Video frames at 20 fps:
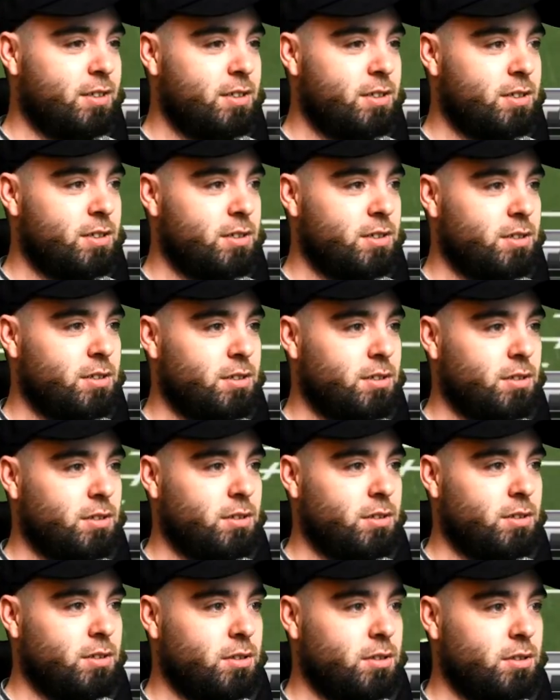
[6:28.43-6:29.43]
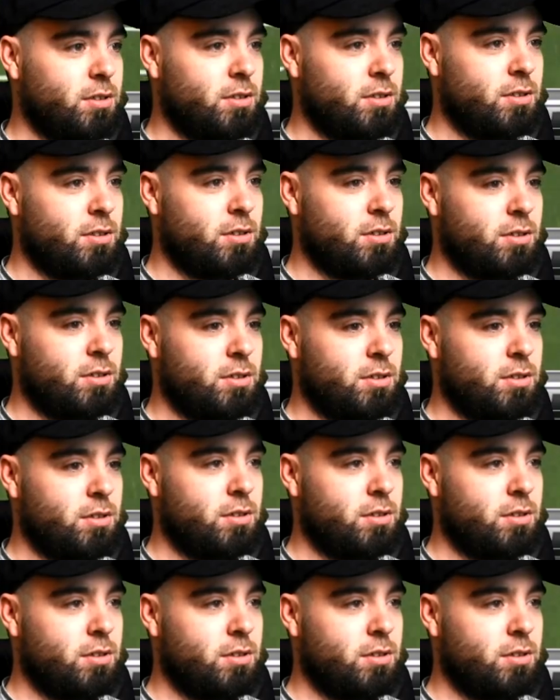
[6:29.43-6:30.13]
[no speech]